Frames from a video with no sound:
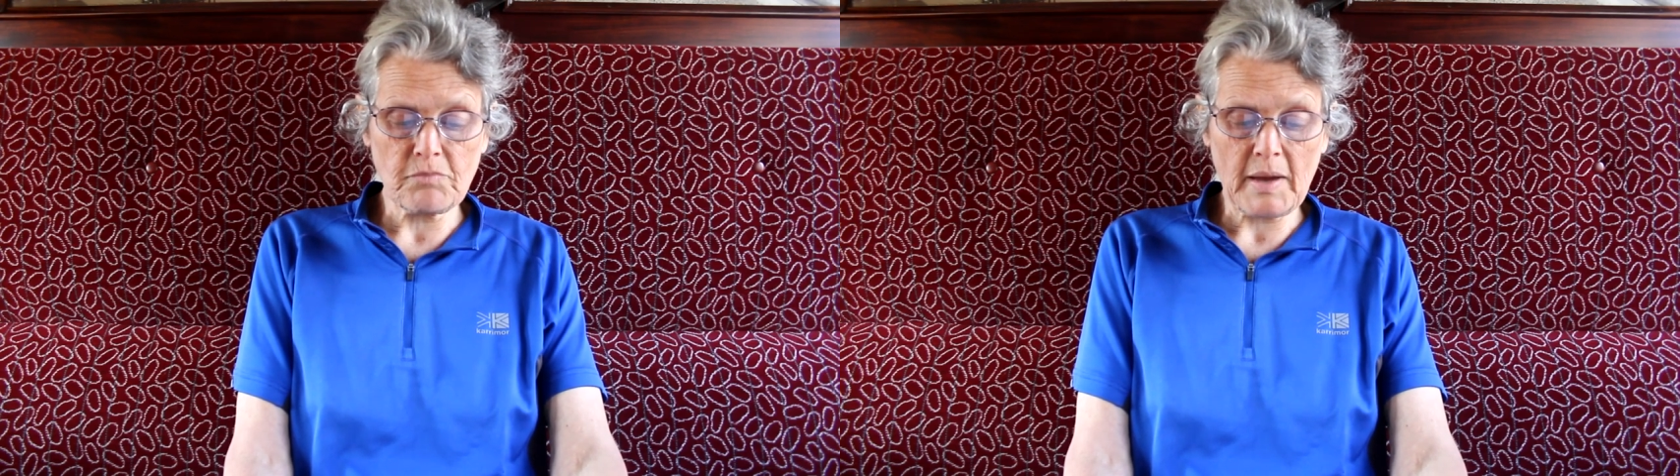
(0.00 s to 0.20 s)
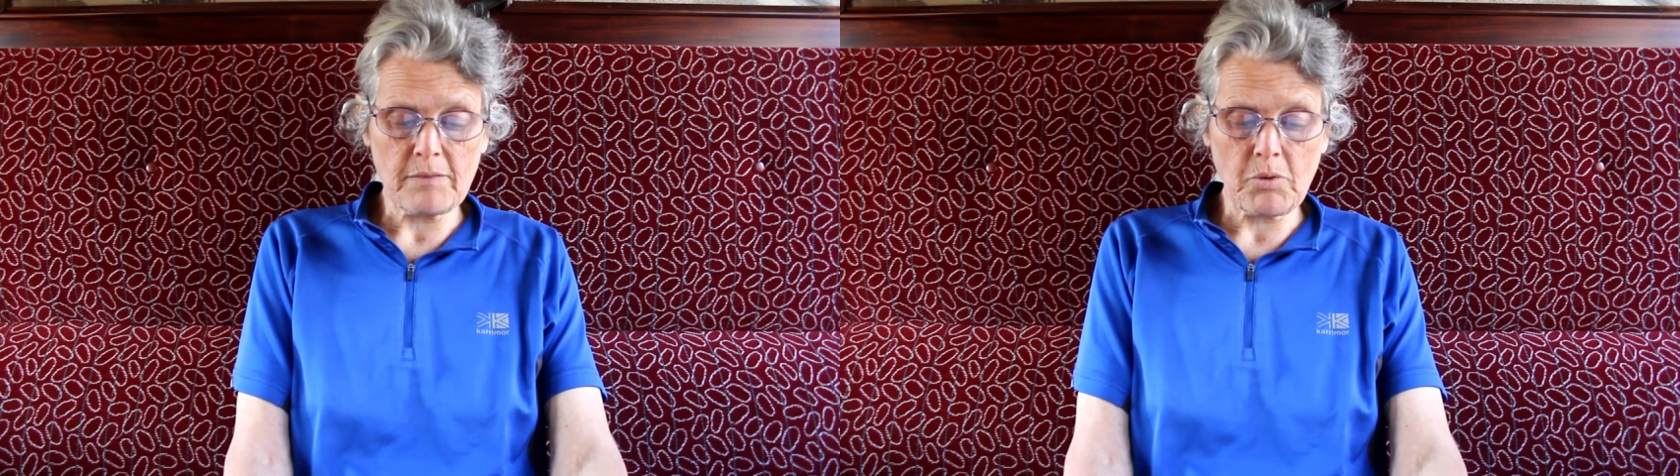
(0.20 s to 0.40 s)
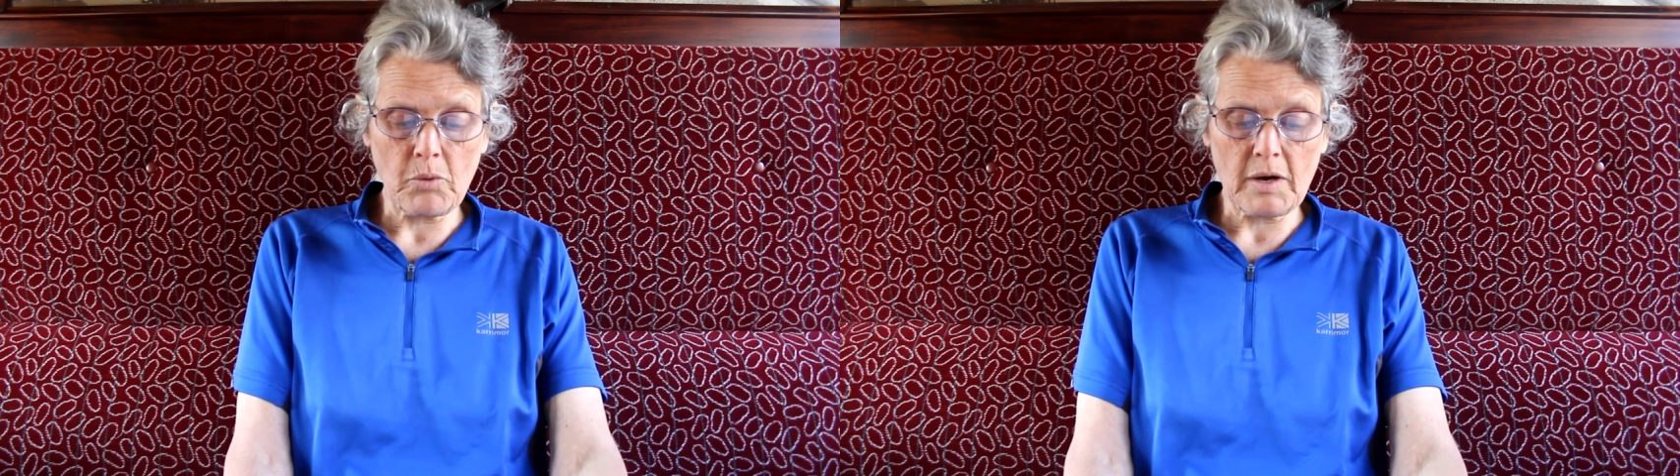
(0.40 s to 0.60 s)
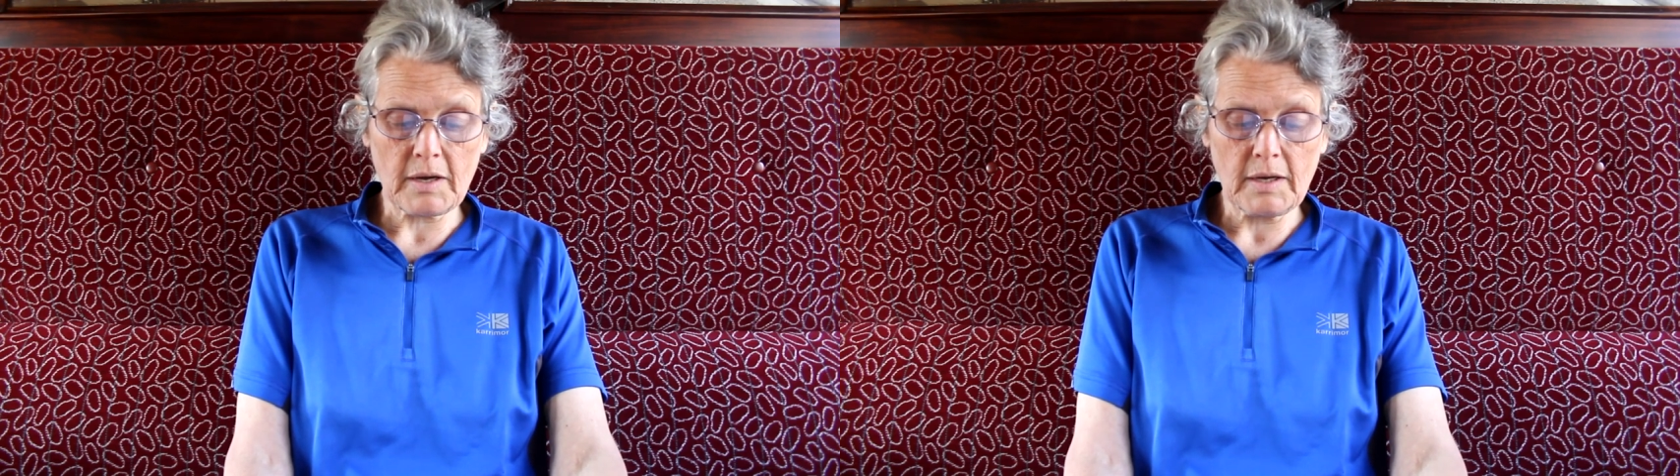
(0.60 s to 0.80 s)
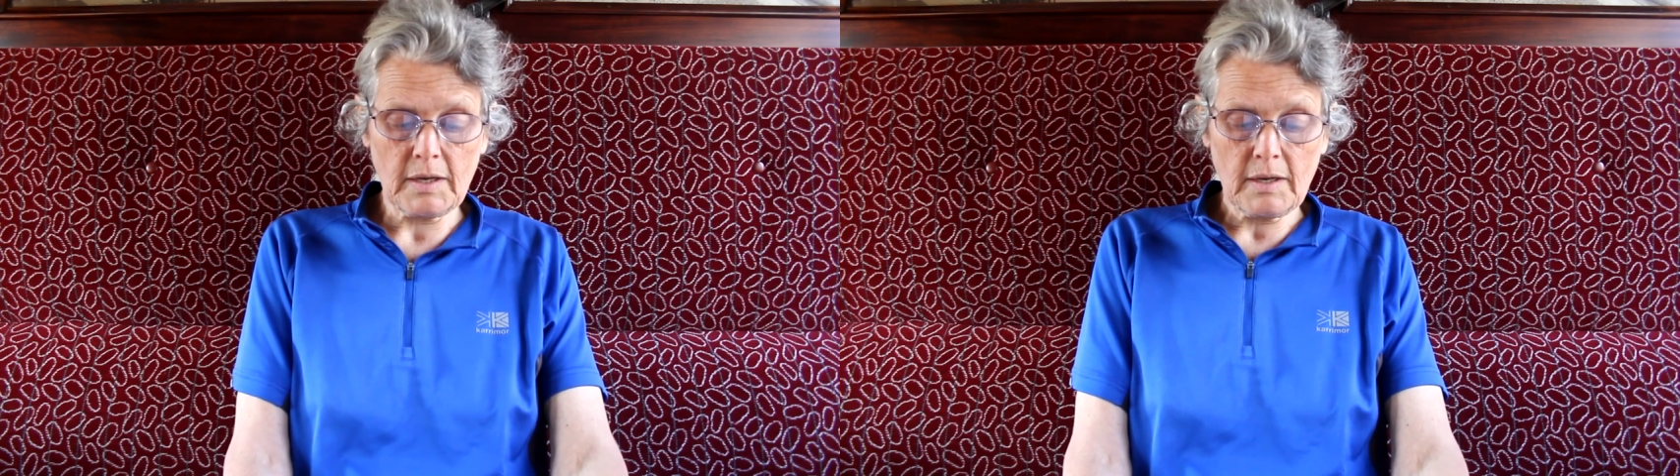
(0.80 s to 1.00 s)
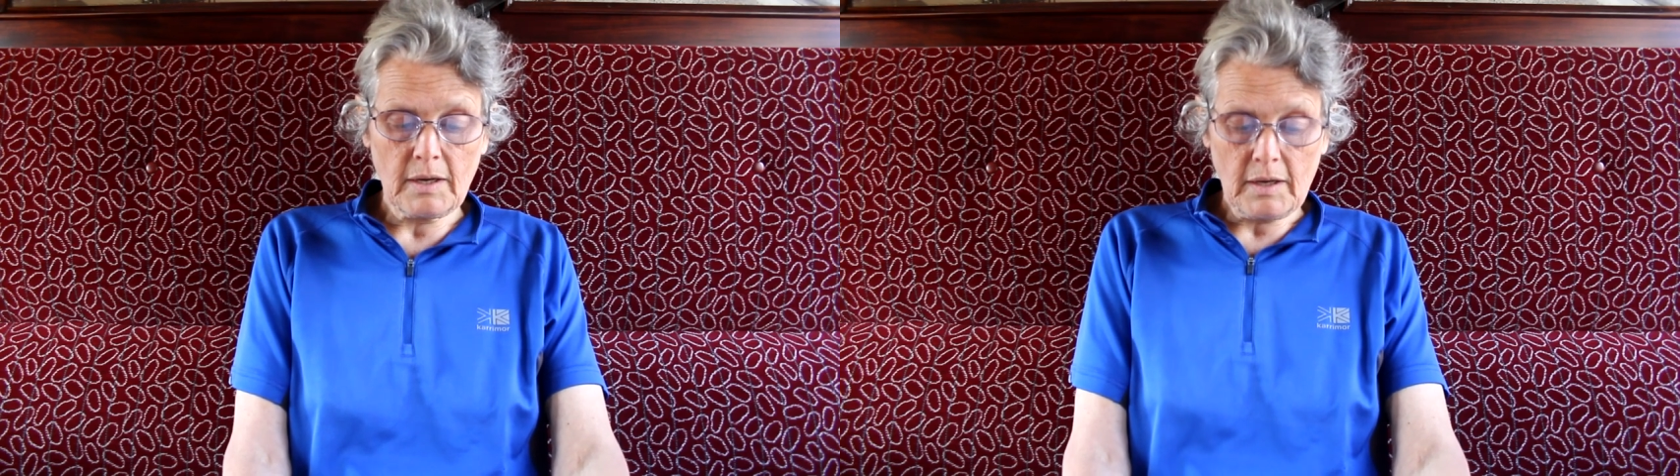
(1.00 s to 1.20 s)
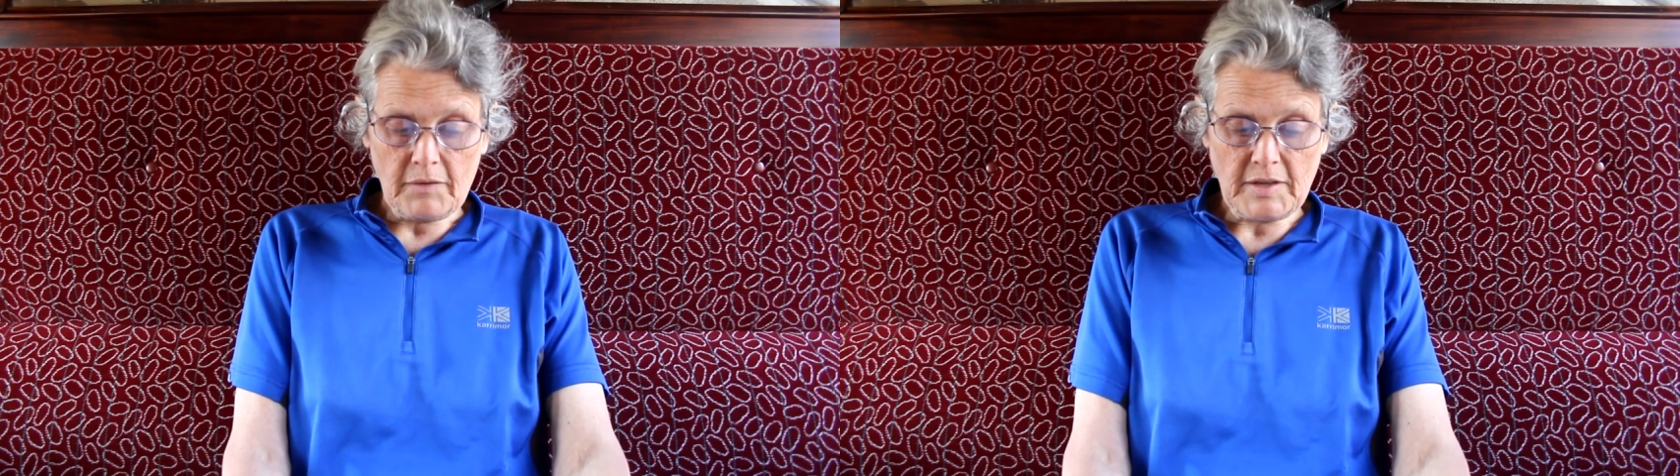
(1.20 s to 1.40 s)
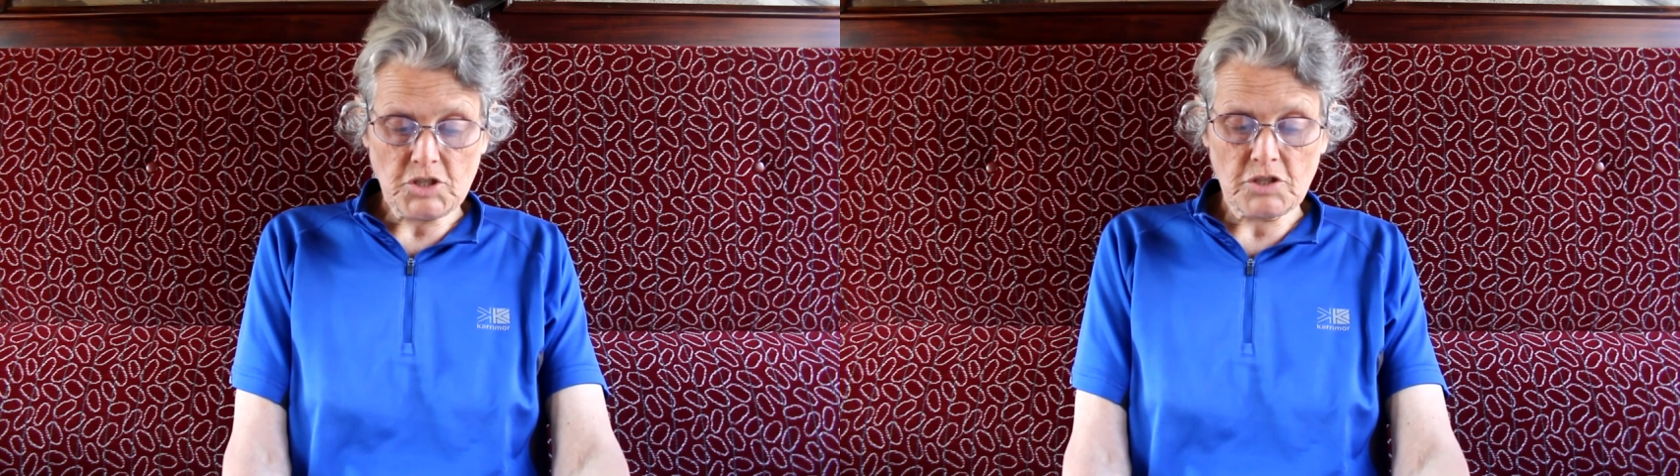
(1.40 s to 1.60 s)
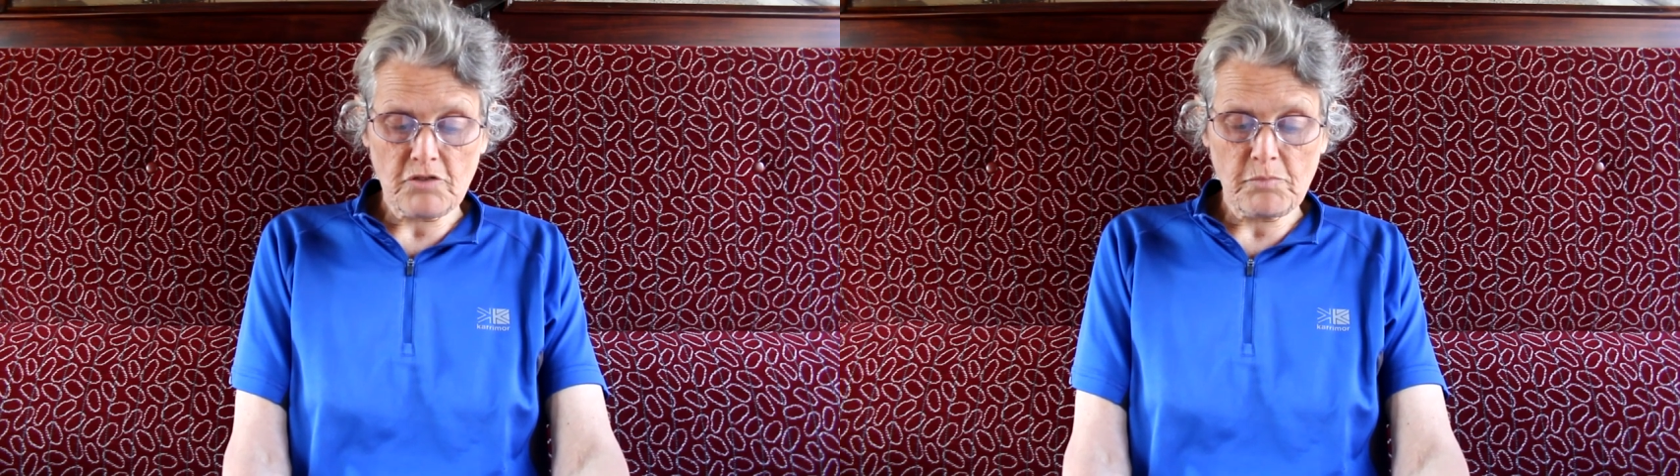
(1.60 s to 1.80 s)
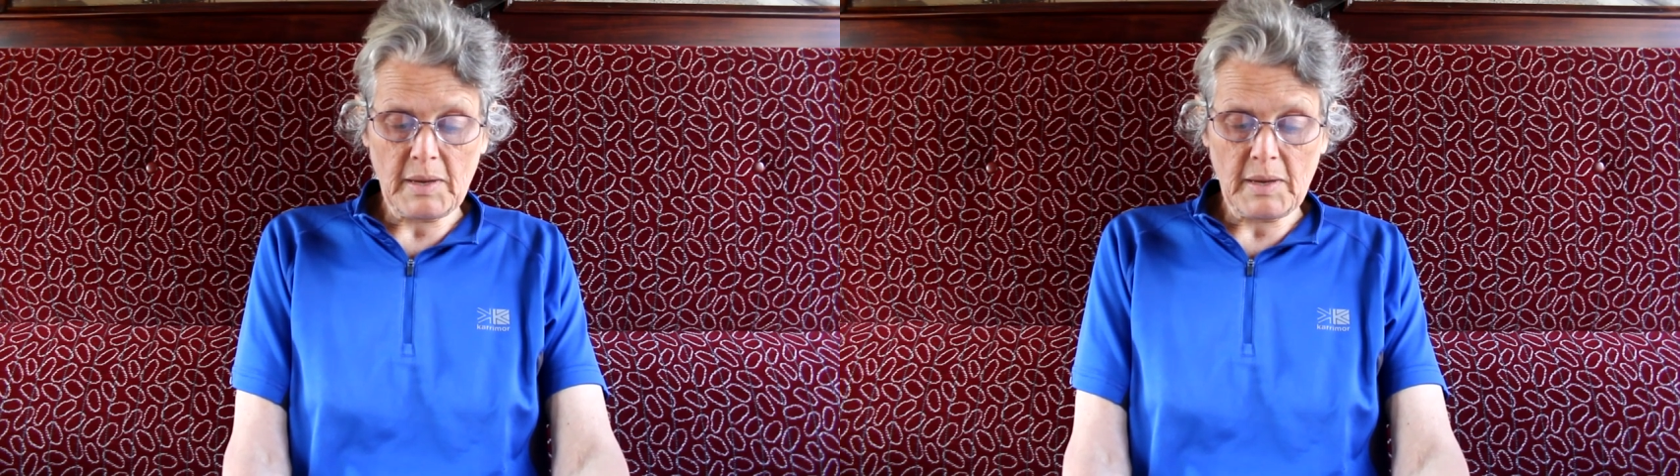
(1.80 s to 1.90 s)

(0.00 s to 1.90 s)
paperwork, there should have